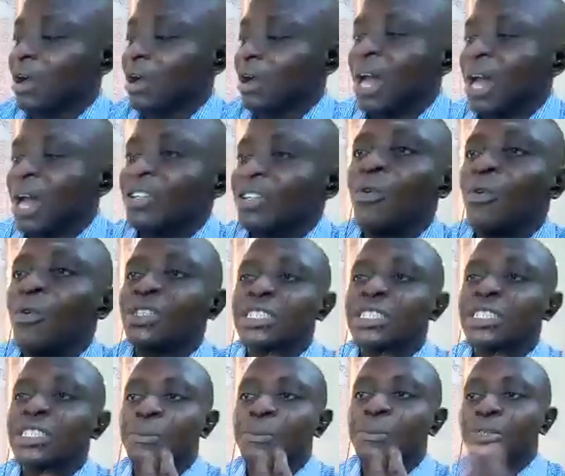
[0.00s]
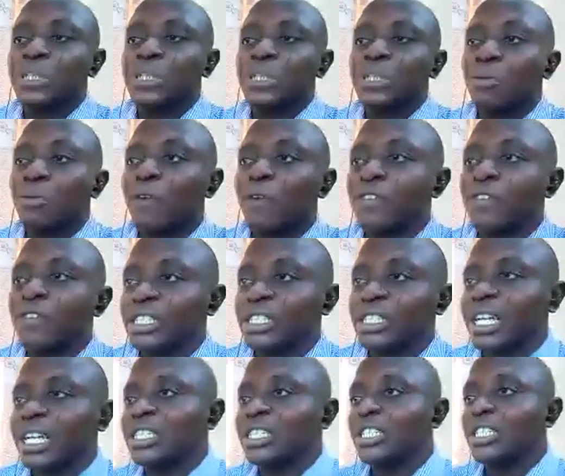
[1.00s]
Now, another one is the principle of
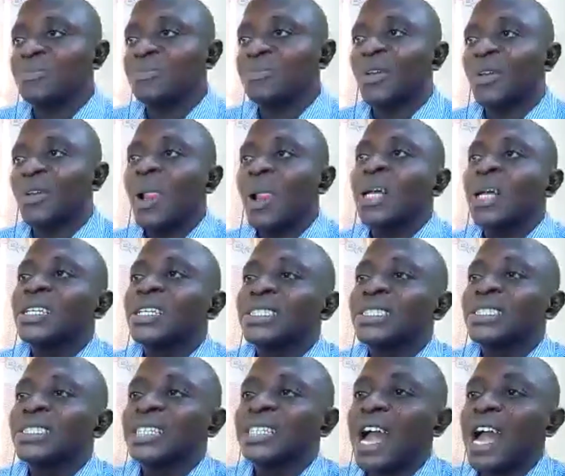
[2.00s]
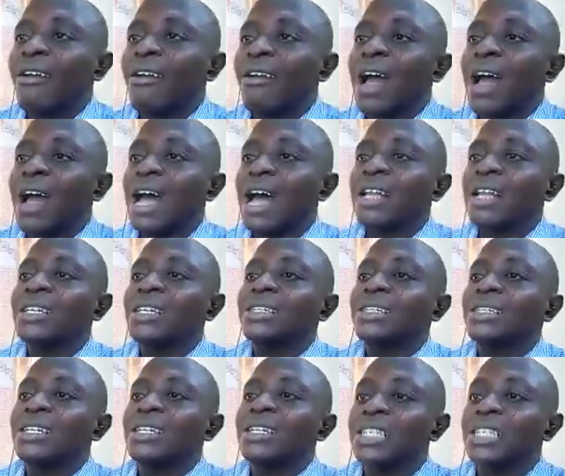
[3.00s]
leadership. There are
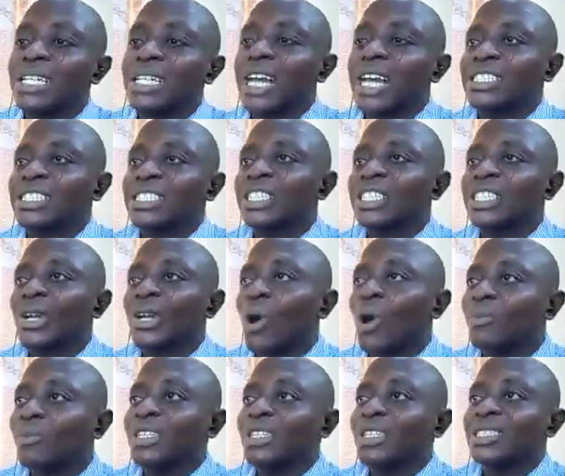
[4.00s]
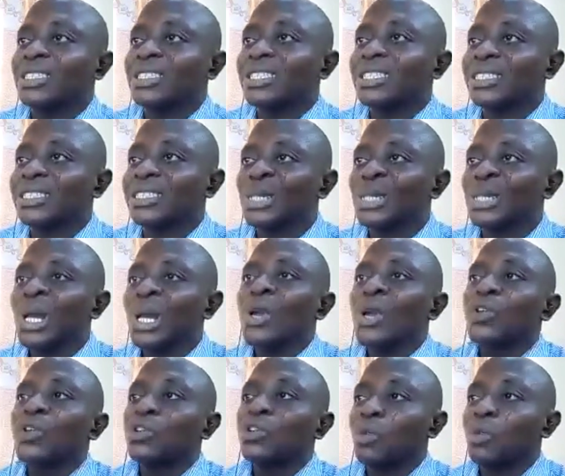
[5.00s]
leaders in the community.
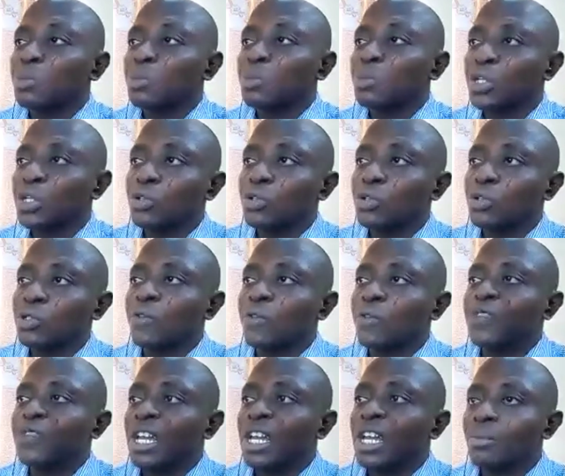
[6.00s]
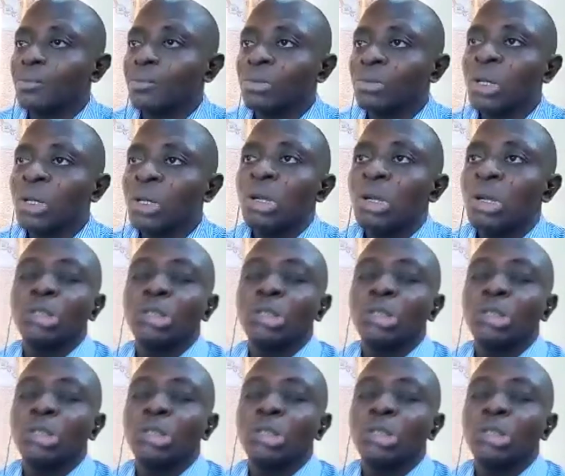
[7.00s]
You must make use of them.